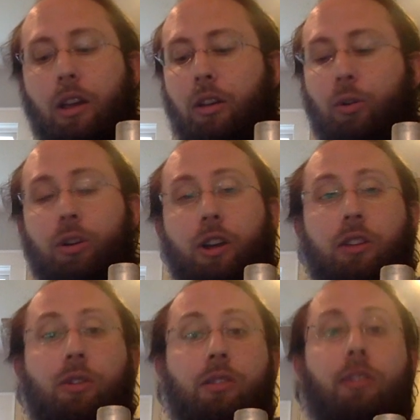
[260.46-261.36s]
Or you
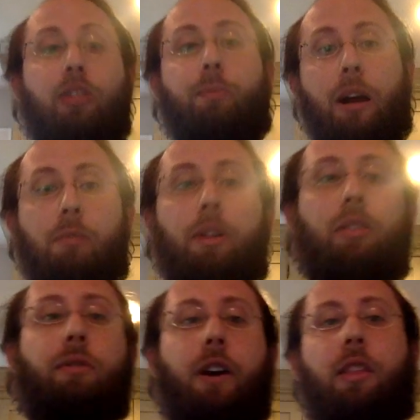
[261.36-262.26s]
can use this experiment
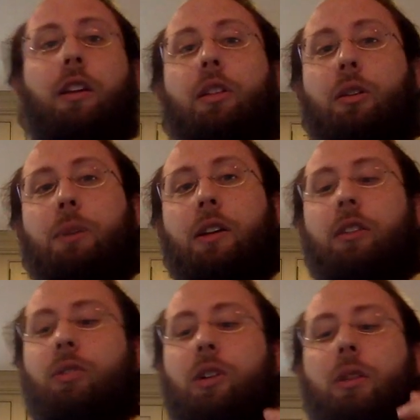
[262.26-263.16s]
to find the other
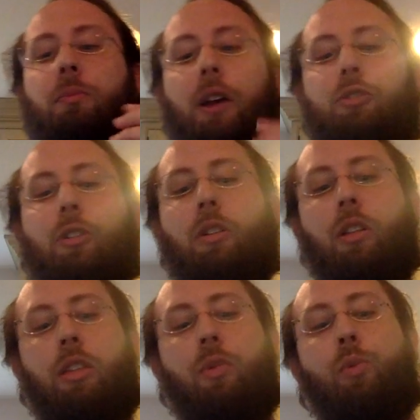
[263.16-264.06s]
because you can measure
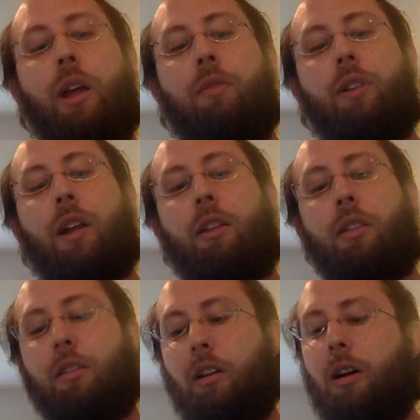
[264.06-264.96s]
the
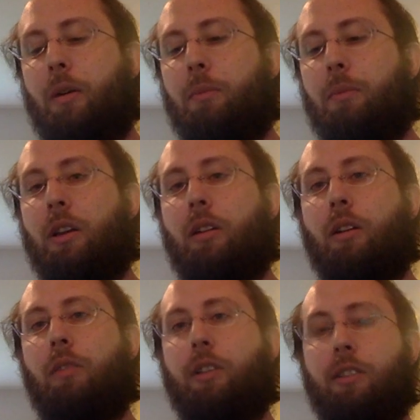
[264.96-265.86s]
wavelength
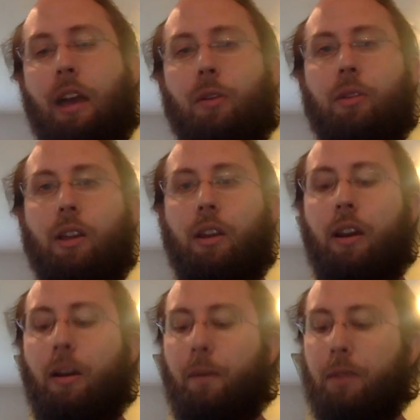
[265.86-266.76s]
of the sound in
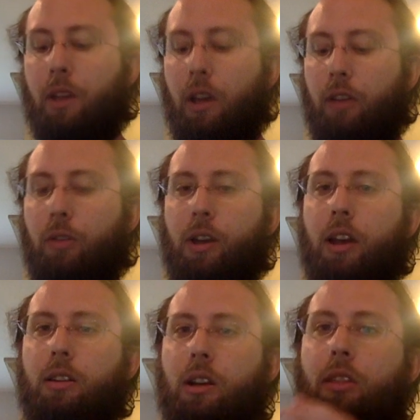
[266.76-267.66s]
air. So
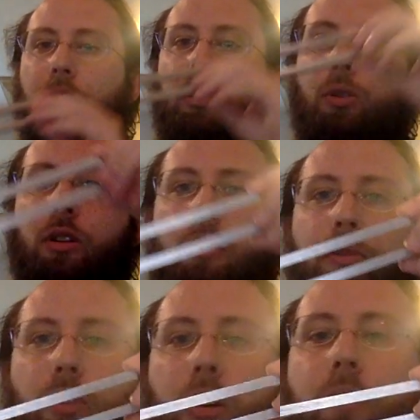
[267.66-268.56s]
again, this tuning
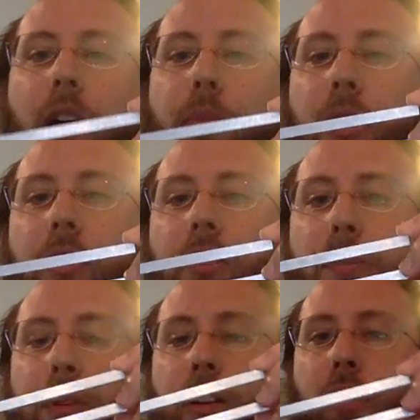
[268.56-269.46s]
fork vibrates at a
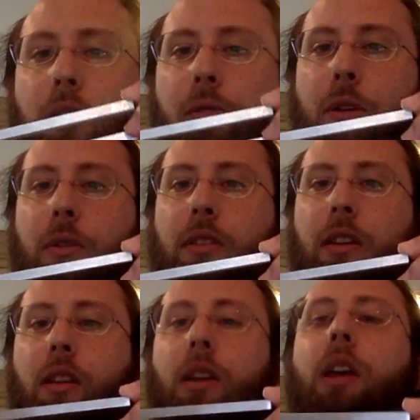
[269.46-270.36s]
particular
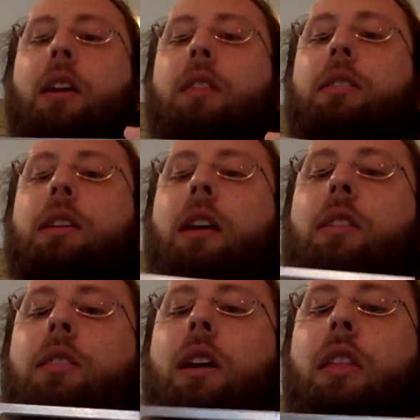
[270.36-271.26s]
frequency. In this
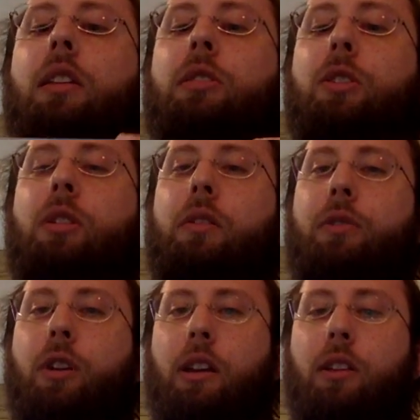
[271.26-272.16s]
case, this tuning
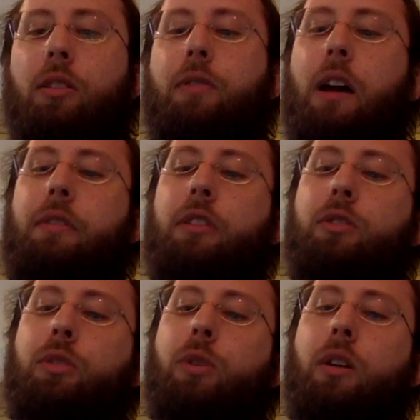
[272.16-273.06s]
fork is a
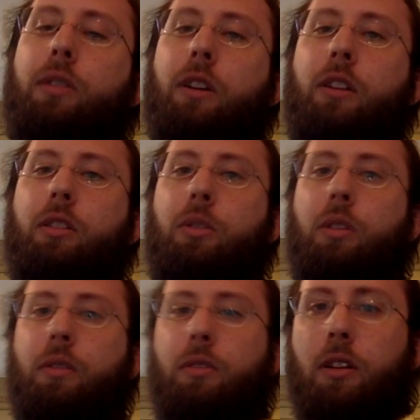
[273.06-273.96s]
512 hertz
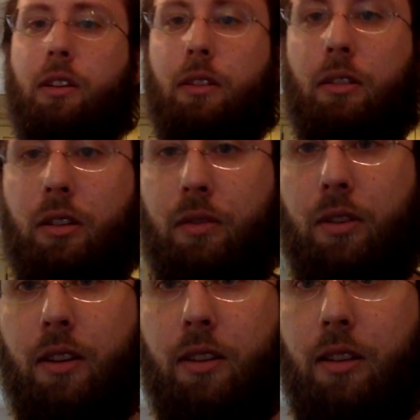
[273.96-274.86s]
tuning fork. I don't know if
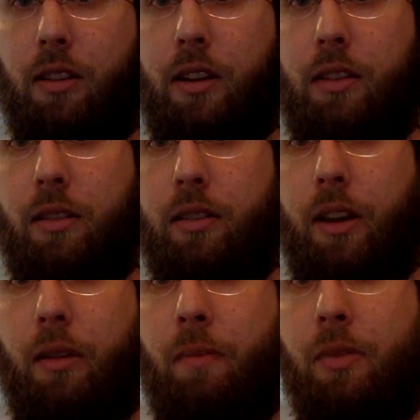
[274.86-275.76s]
you can see that. Yeah.